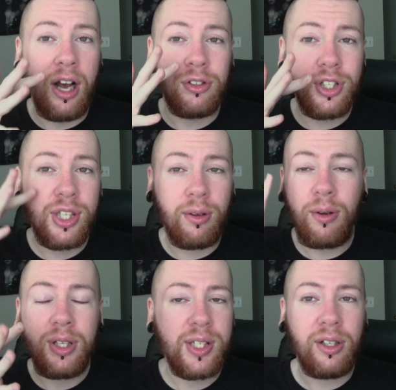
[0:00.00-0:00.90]
I'll just
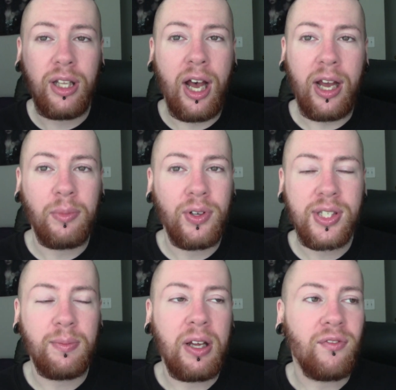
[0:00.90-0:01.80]
throw this on the high
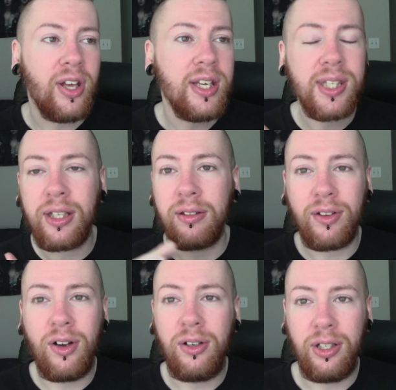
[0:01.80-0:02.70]
points of my face
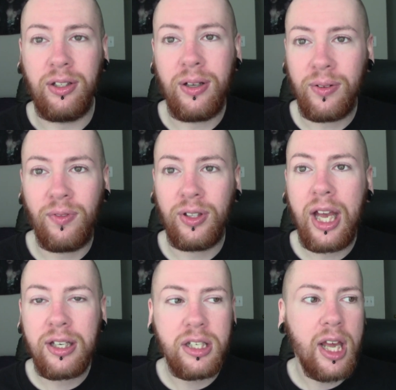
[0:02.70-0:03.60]
and call it a look for
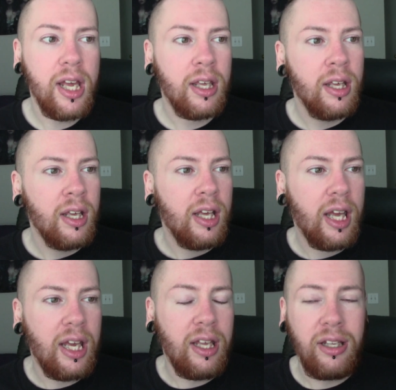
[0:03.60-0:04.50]
that day.
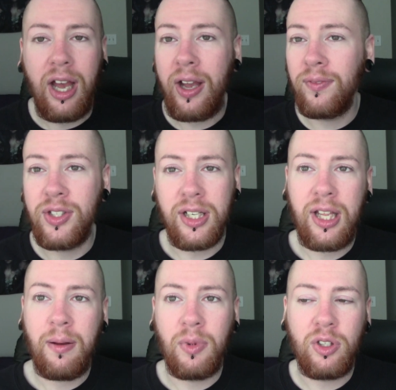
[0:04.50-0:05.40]
And I've done
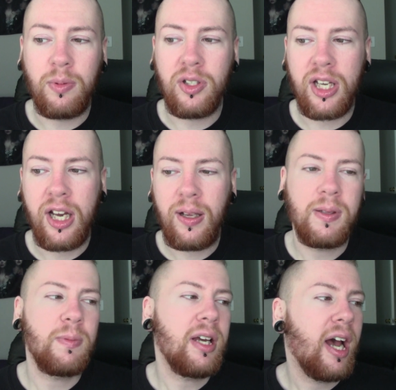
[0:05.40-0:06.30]
that multiple
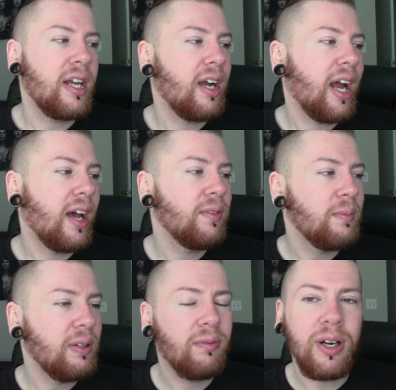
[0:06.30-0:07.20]
times, but I
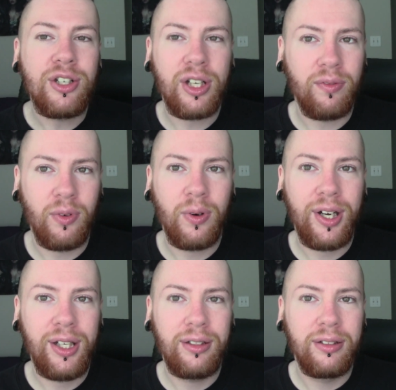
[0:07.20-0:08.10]
haven't been reaching
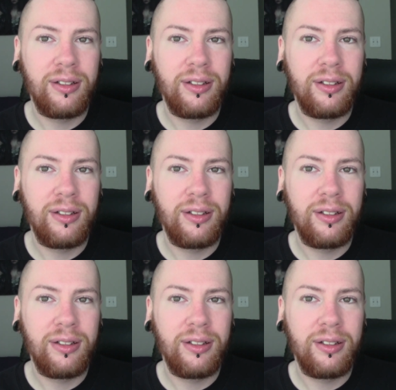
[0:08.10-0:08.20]
for it.